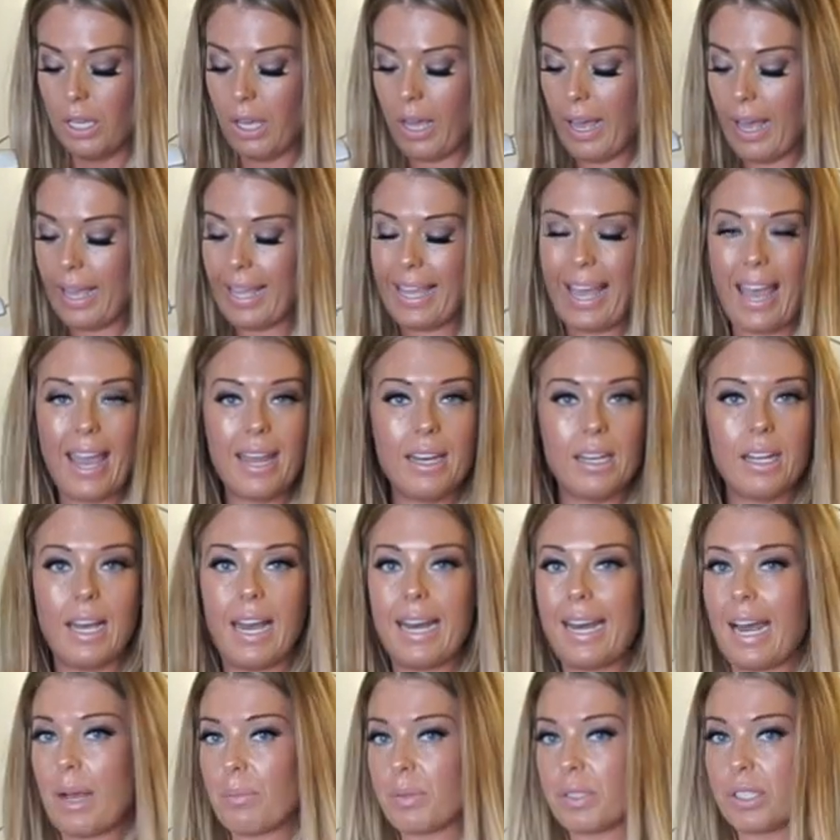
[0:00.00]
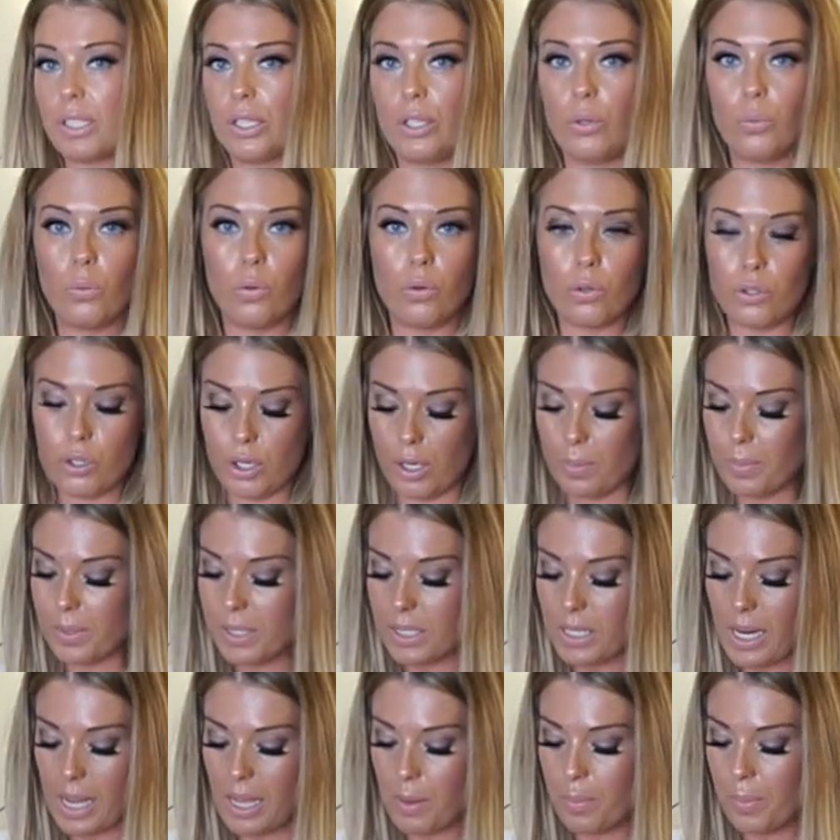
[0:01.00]
Again, an absolute wardrobe
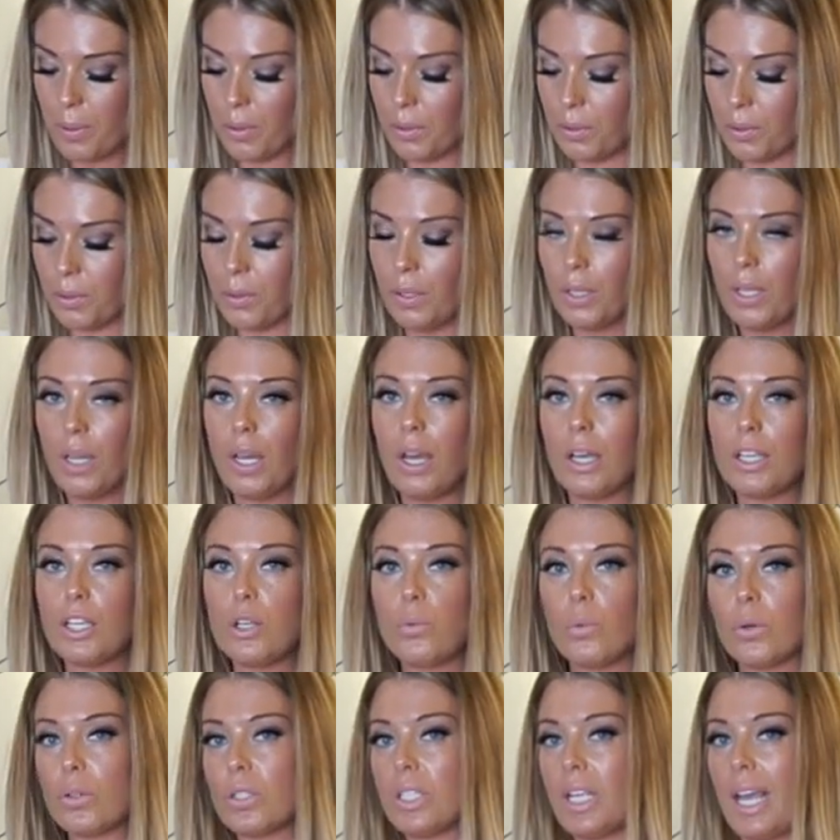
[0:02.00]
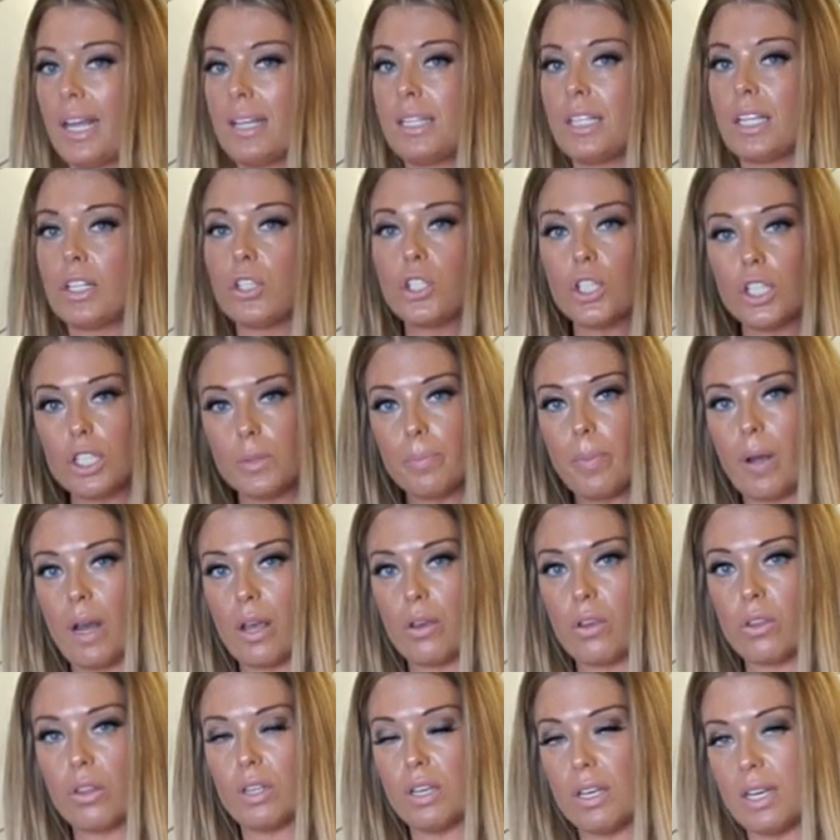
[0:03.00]
staple. You want it ending just
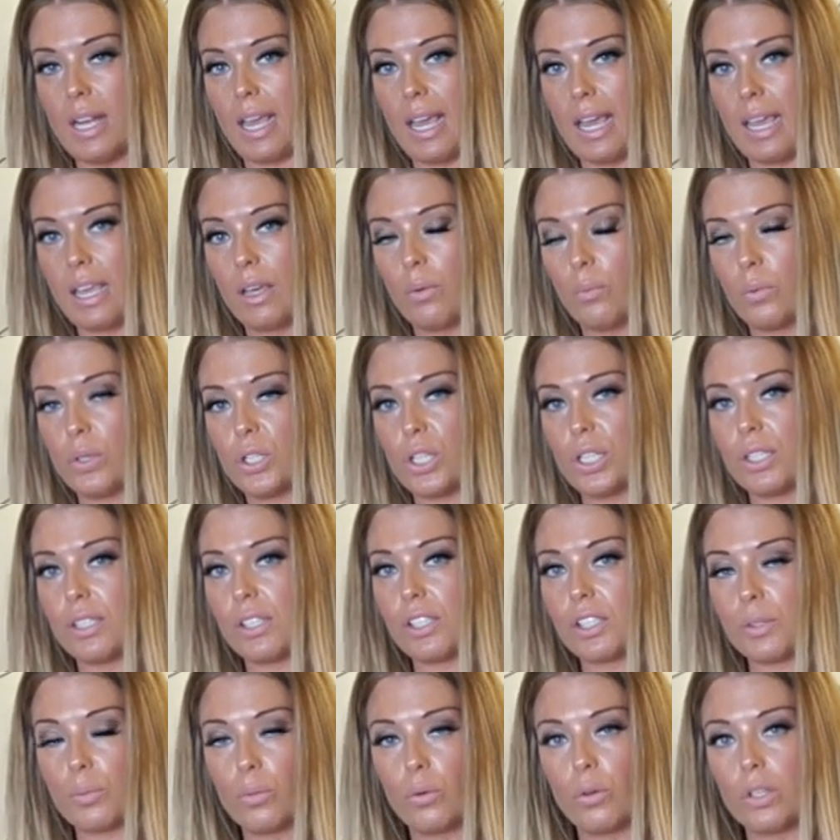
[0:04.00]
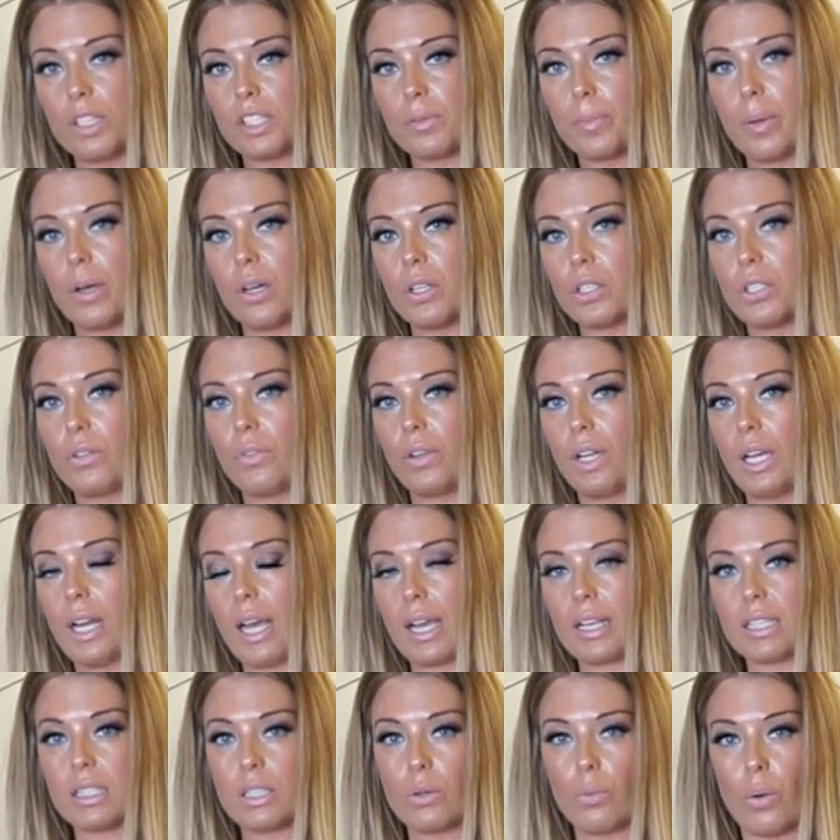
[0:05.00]
below the knee, which is the smallest part of your
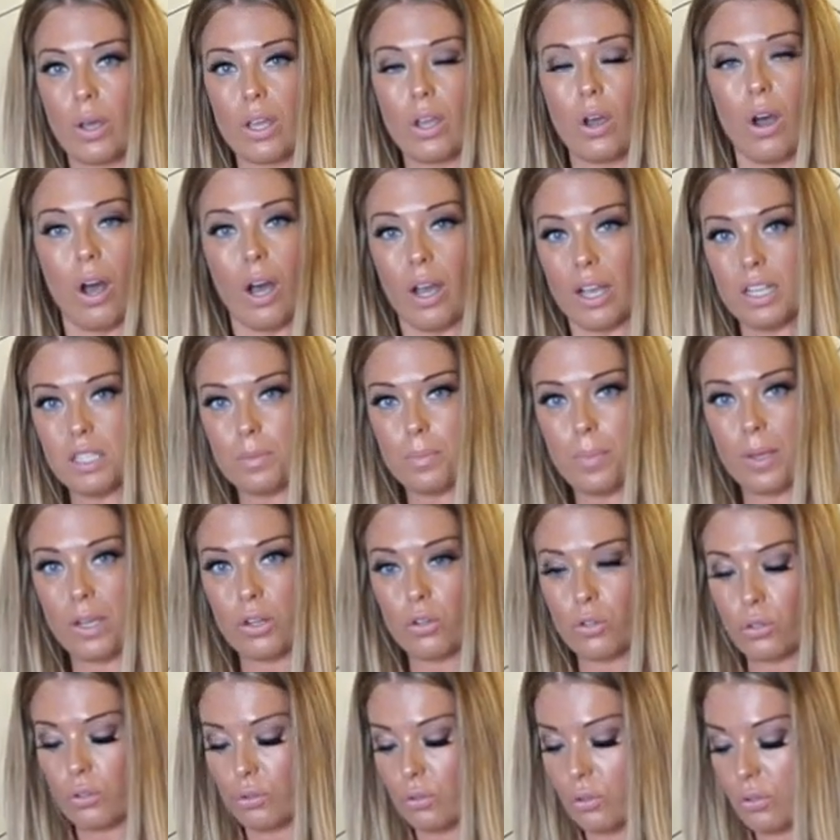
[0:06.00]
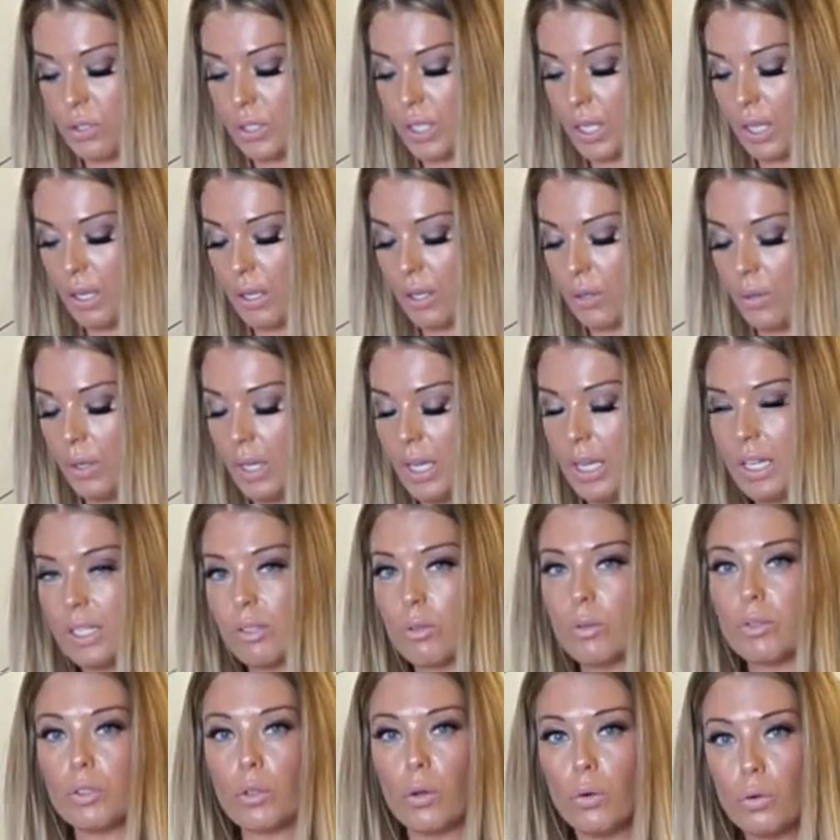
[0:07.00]
leg, so where your eye's being drawn to.
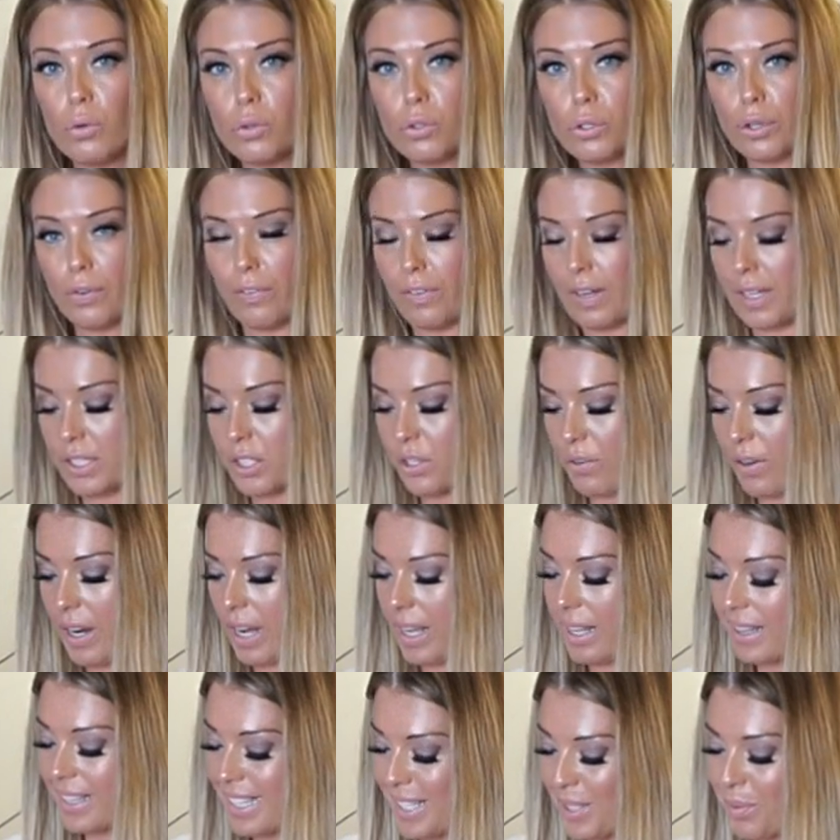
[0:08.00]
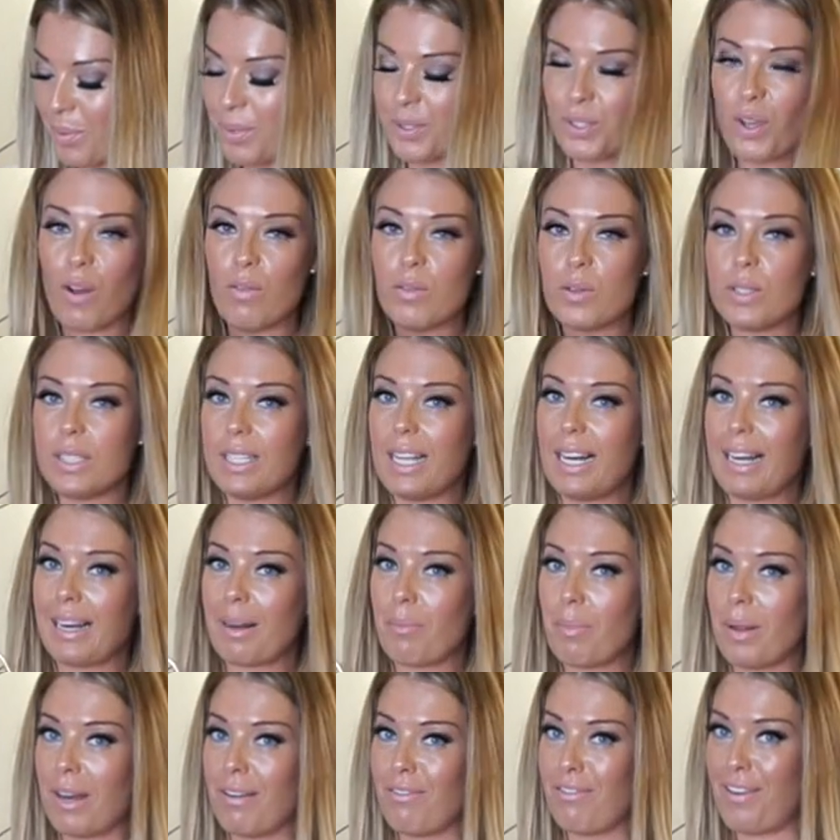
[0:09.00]
So it's ultra flattering. This one's obviously a
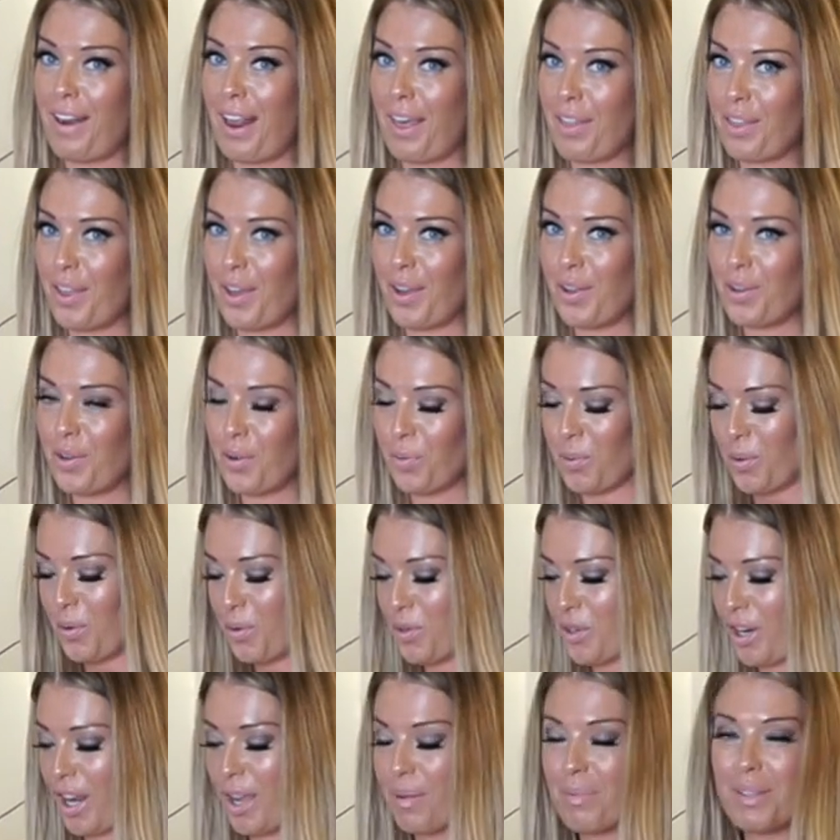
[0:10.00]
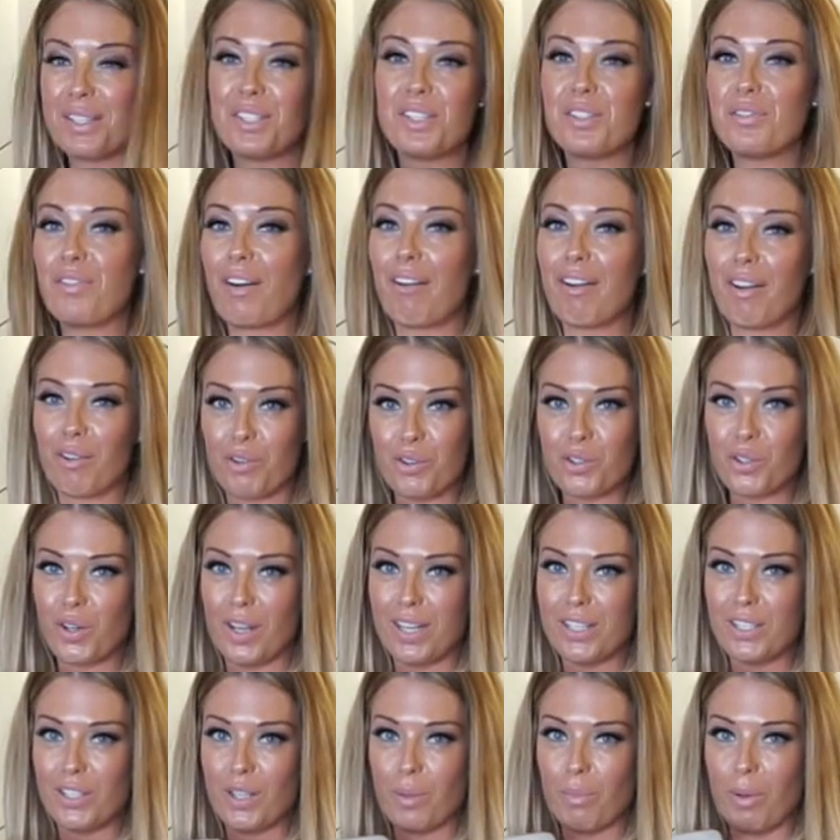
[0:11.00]
little bit of leather in your wardrobe. This is very on
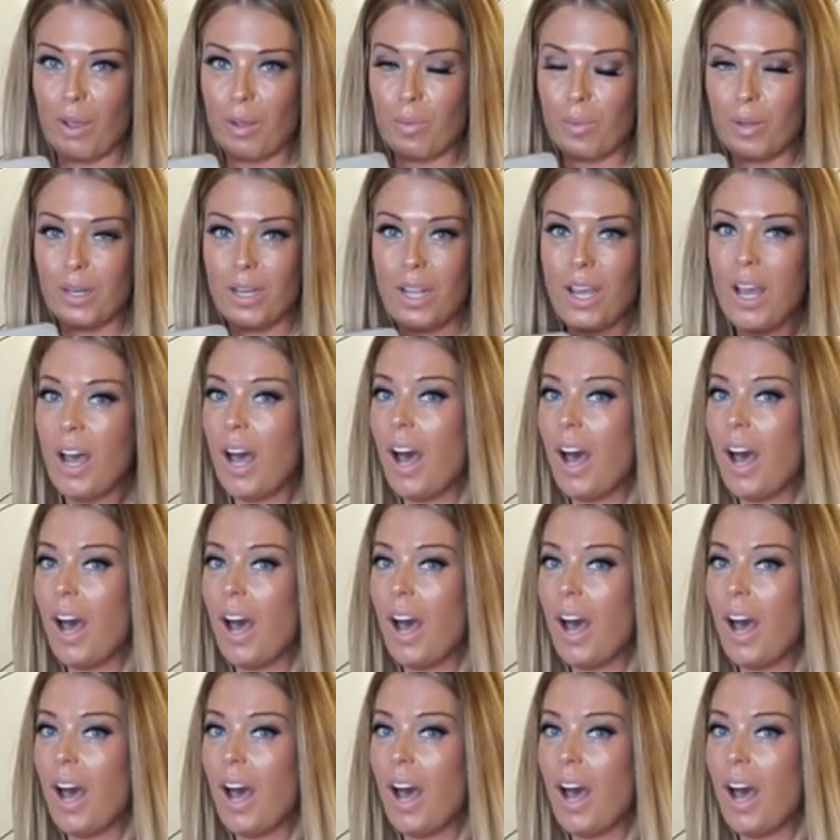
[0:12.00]
trend at the moment.